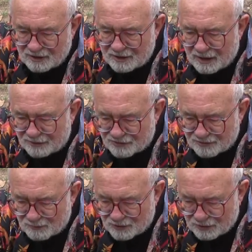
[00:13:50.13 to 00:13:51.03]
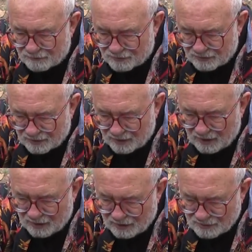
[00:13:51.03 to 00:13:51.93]
attached themselves to the
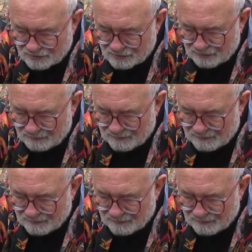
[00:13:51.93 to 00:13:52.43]
glass.